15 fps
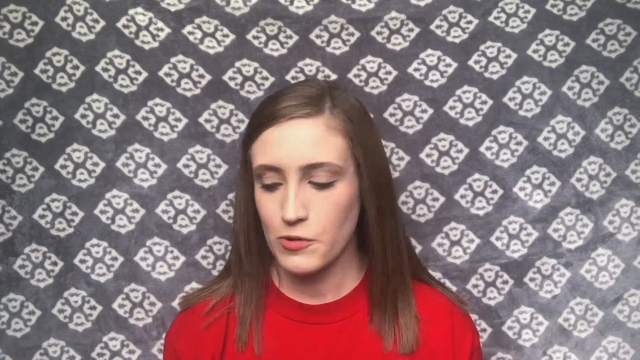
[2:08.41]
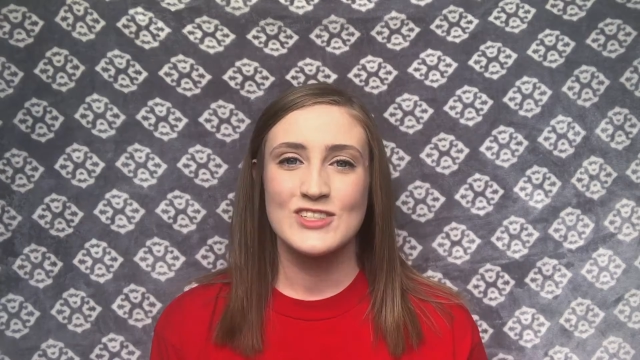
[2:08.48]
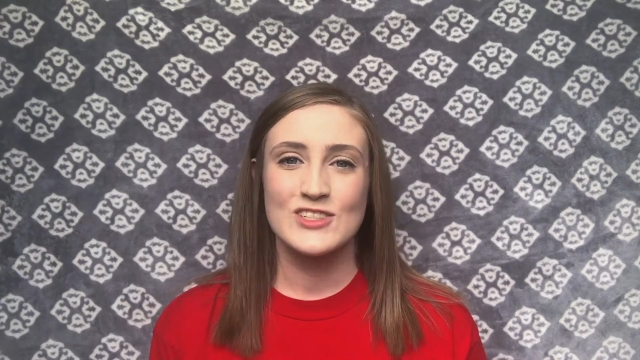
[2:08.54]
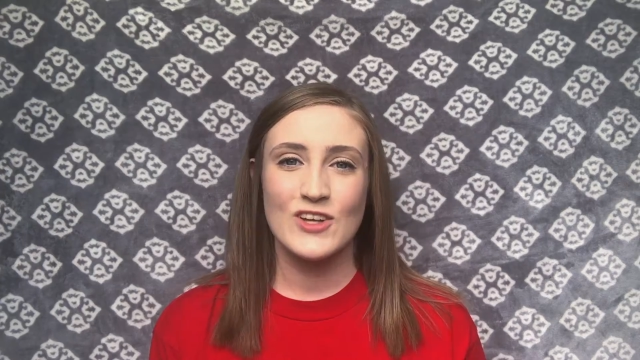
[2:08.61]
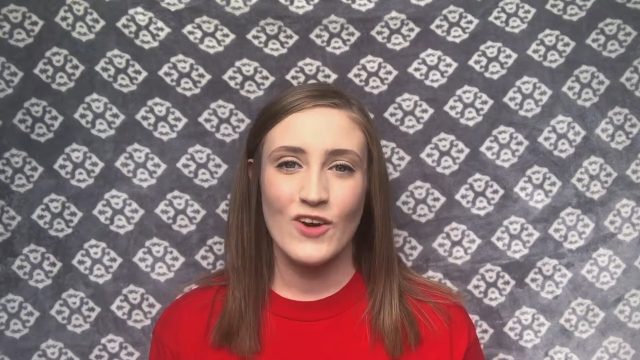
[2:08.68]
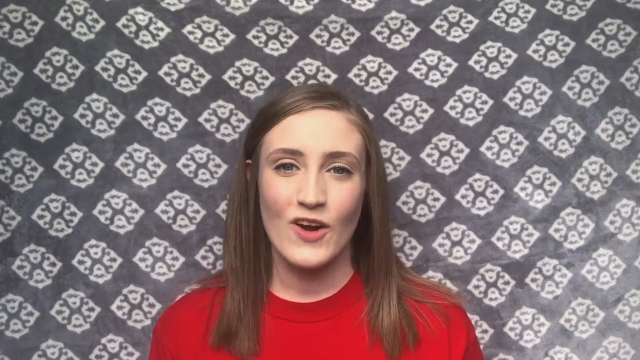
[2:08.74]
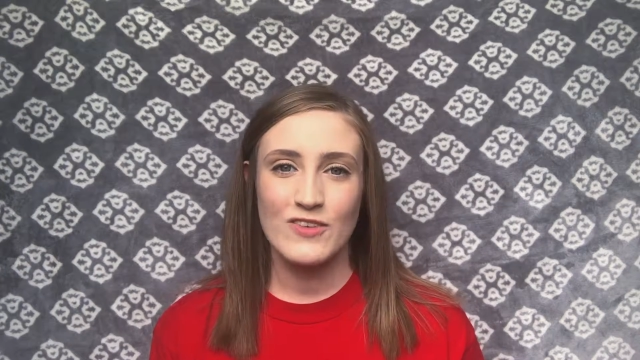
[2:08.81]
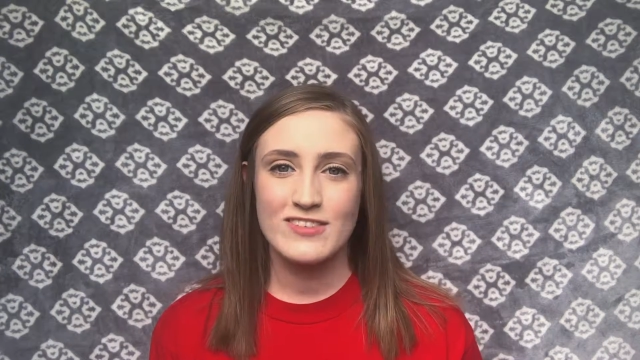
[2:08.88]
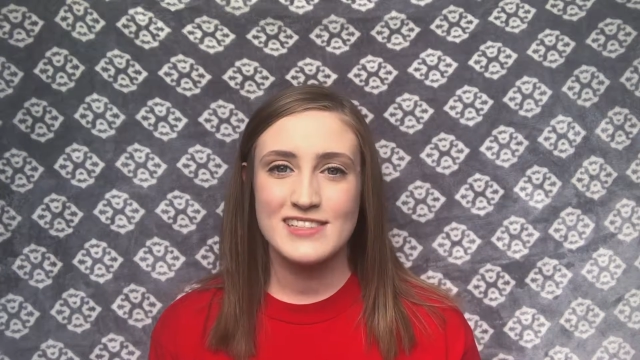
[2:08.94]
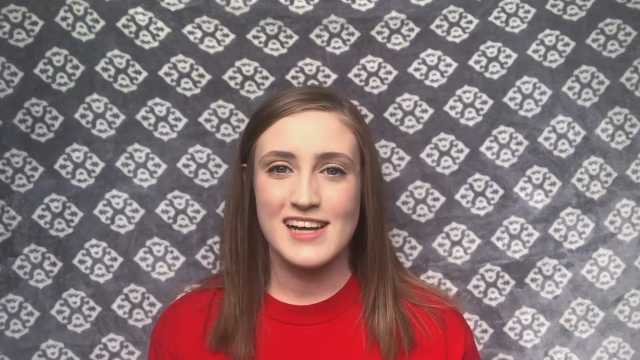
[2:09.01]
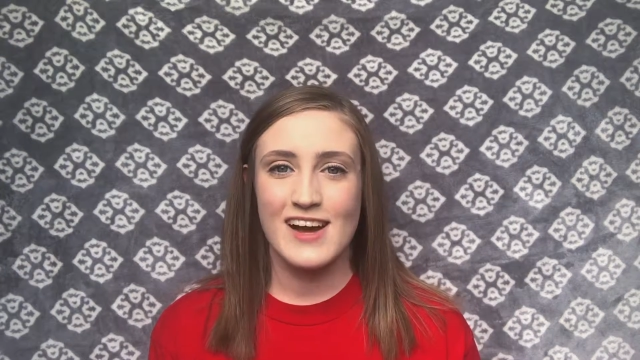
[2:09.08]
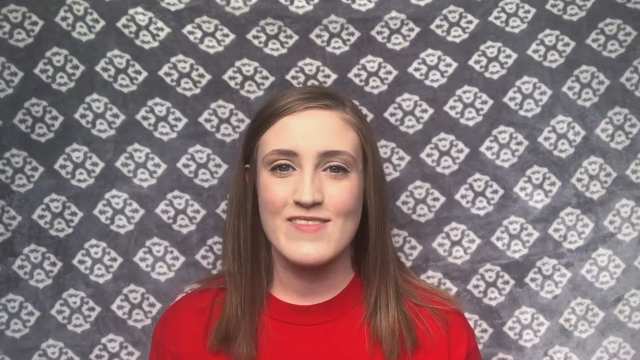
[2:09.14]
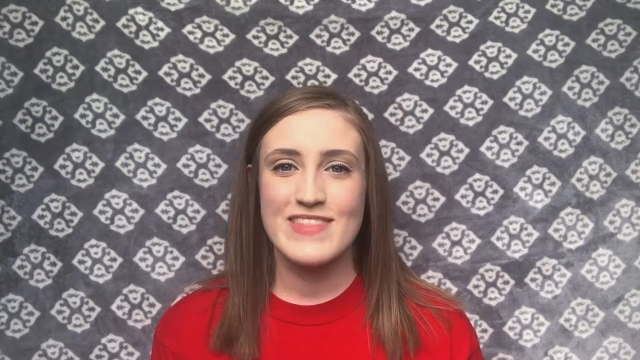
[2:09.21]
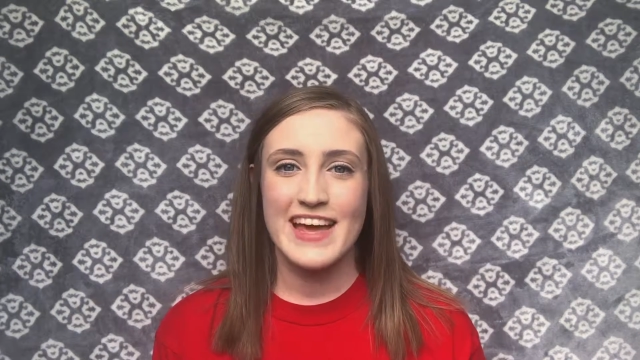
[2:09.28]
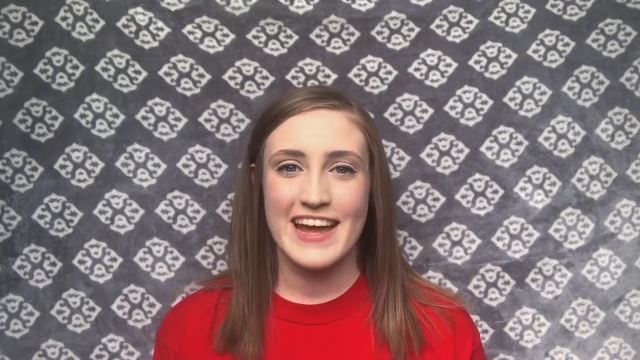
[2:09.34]
So over
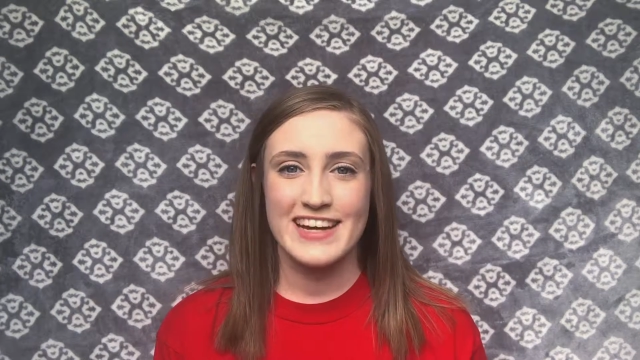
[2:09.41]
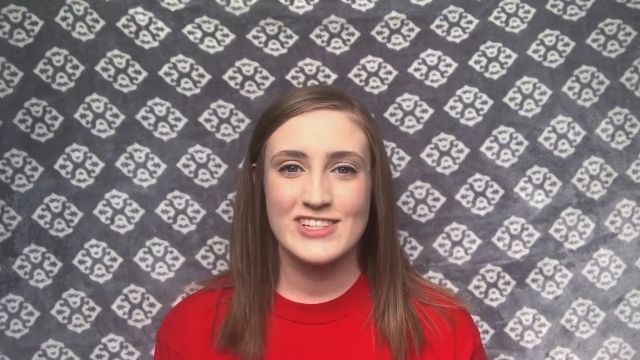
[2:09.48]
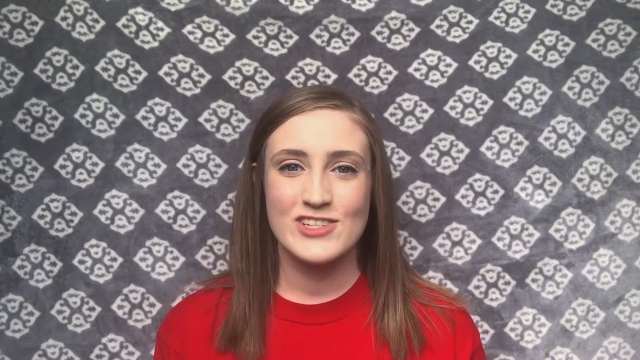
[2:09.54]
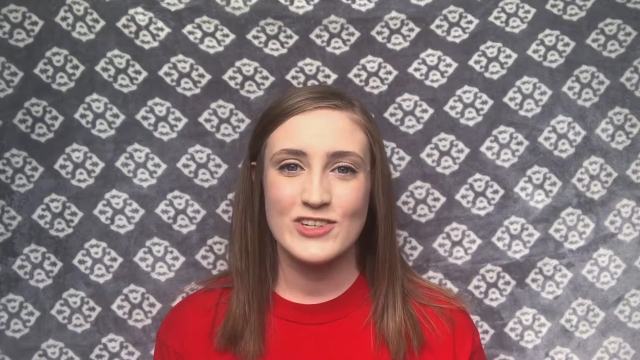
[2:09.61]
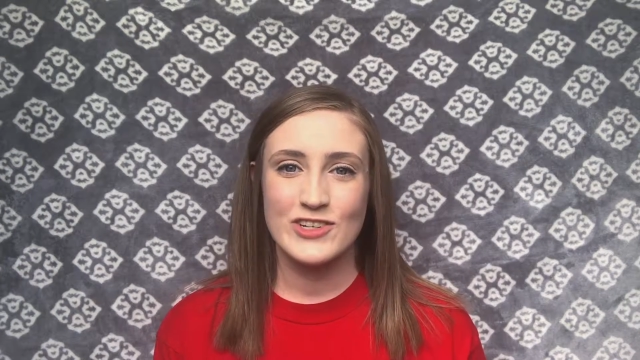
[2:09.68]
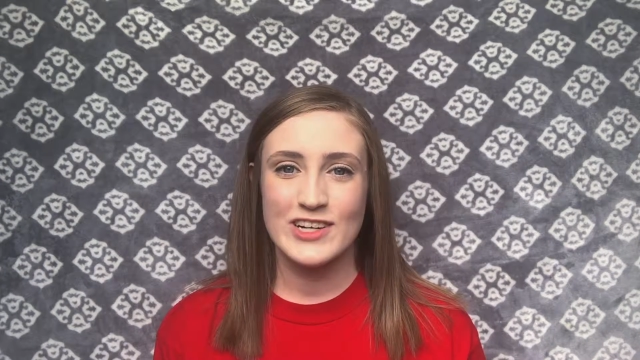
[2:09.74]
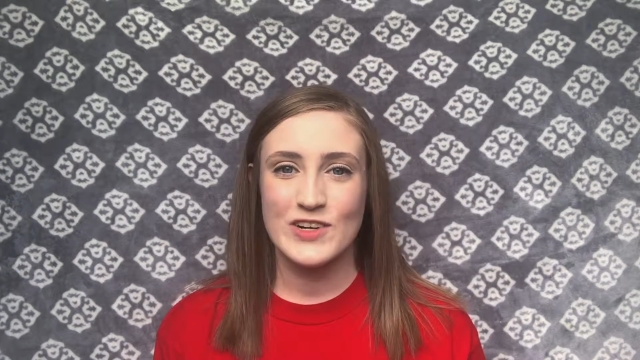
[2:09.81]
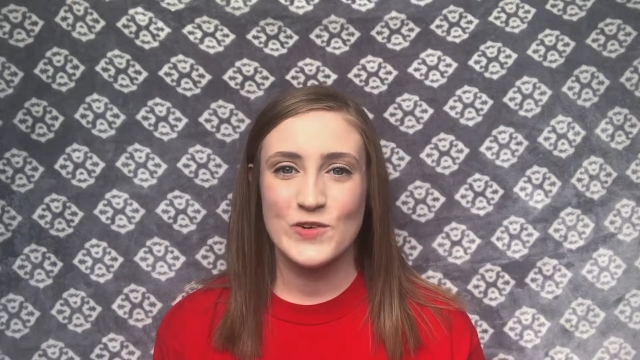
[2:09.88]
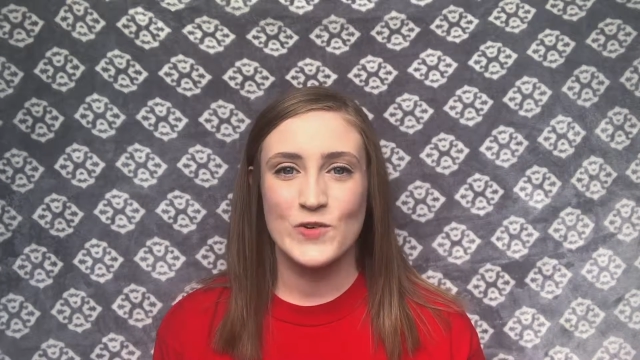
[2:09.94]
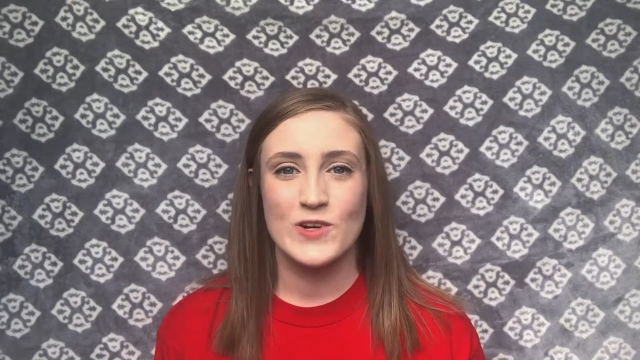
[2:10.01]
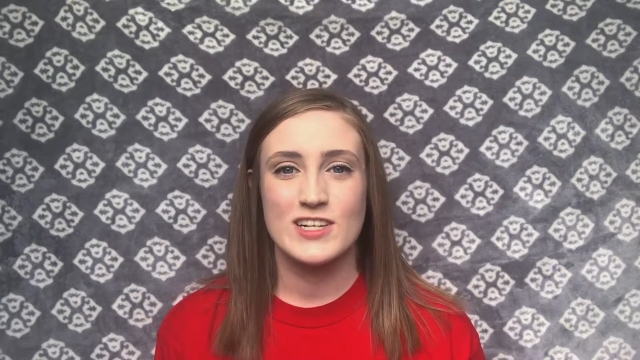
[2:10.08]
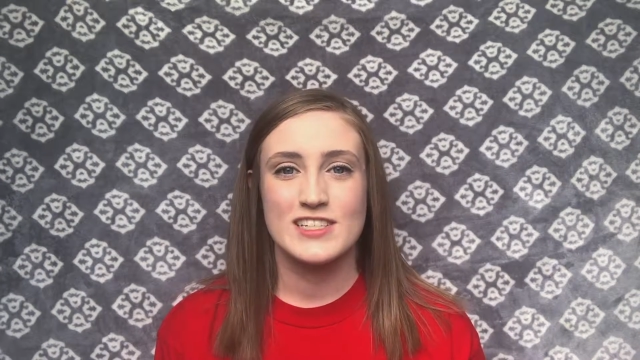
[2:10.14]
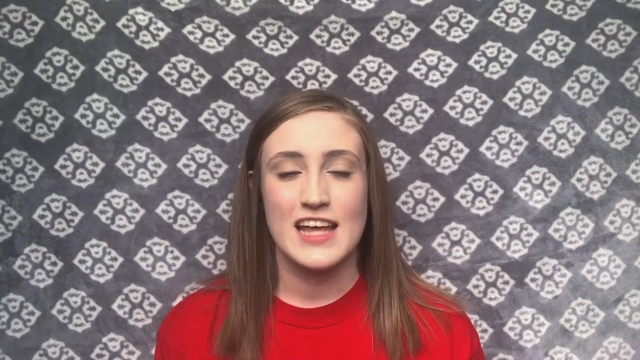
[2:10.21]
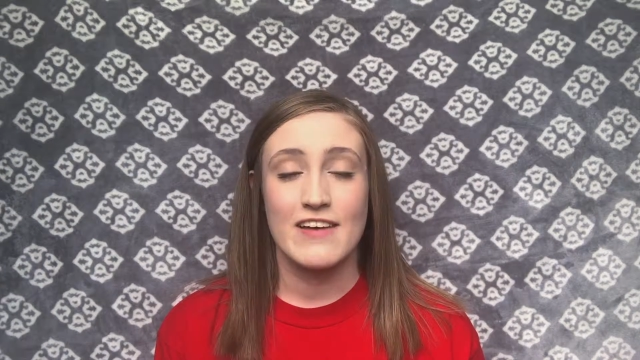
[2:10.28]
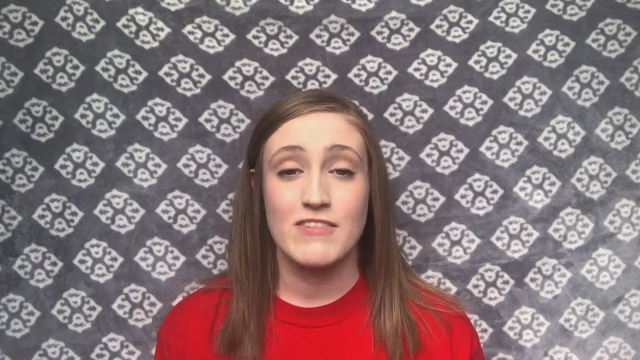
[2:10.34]
time, the ancient Greek
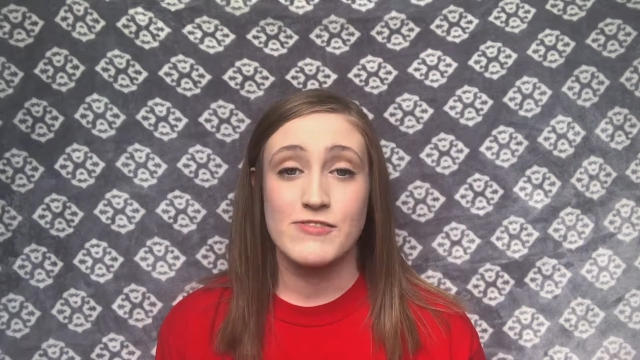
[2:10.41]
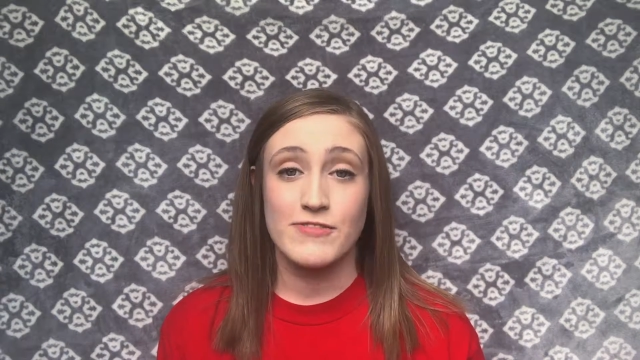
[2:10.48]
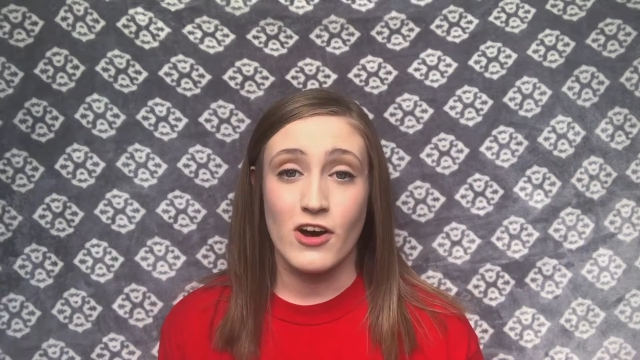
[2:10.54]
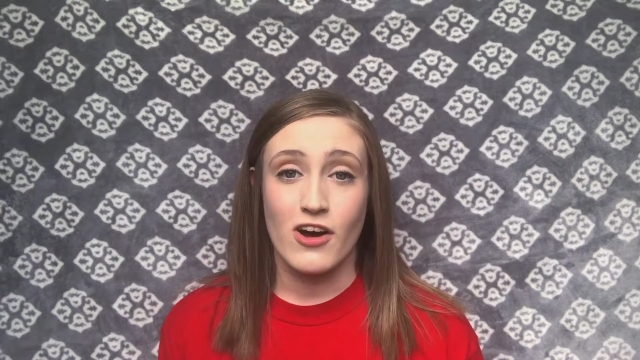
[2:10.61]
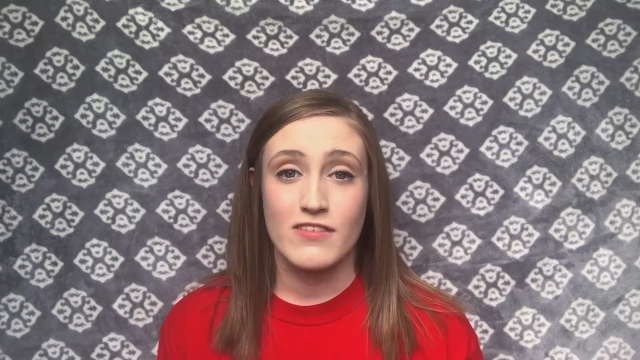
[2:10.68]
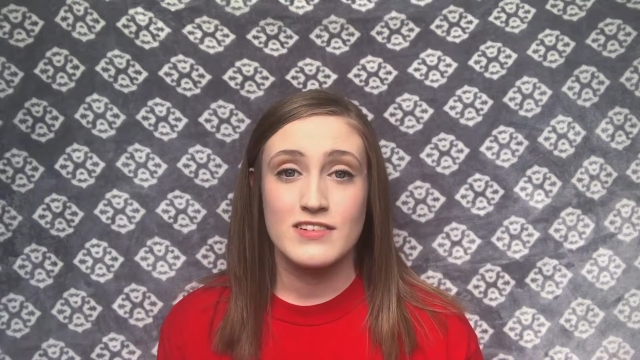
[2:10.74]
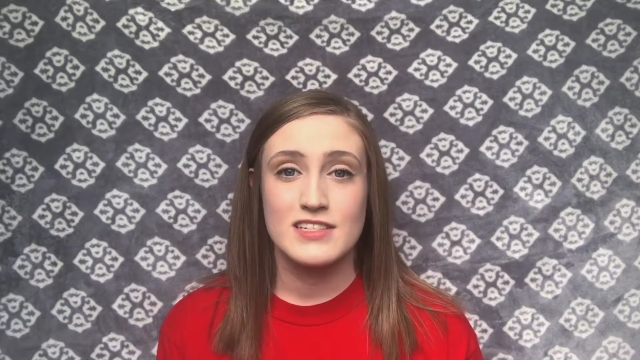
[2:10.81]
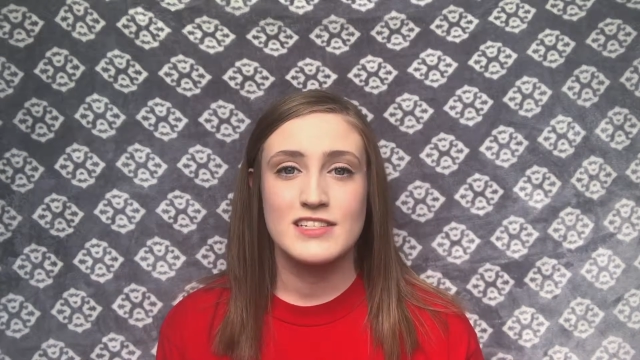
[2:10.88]
orders have evolved,